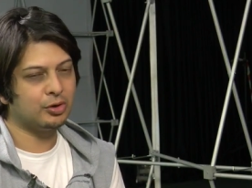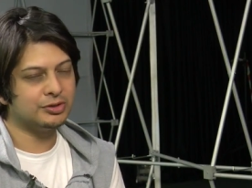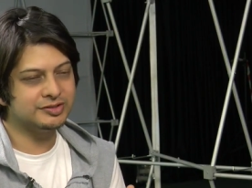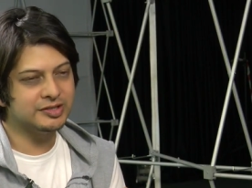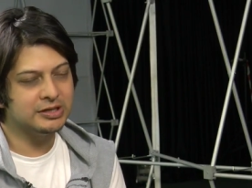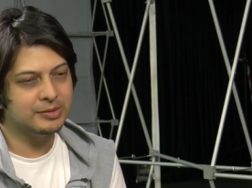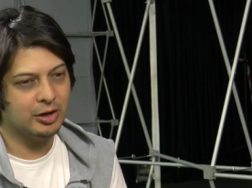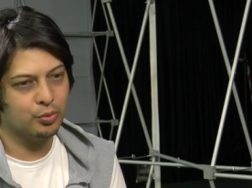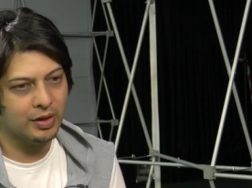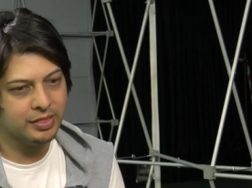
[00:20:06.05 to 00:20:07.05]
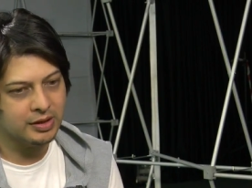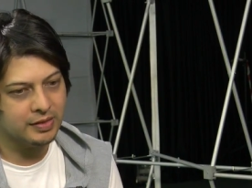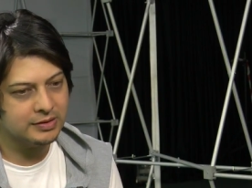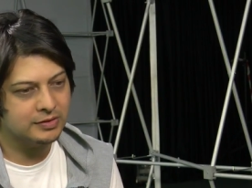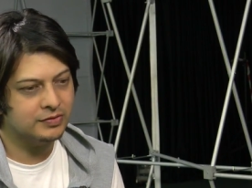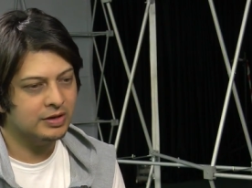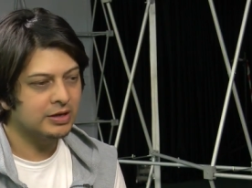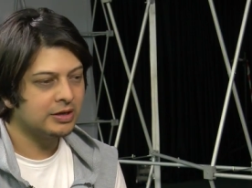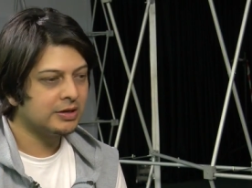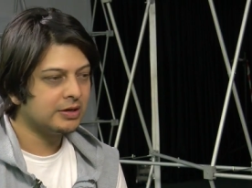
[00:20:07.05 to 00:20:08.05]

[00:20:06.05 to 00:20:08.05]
I'm concerned about one thing, and that is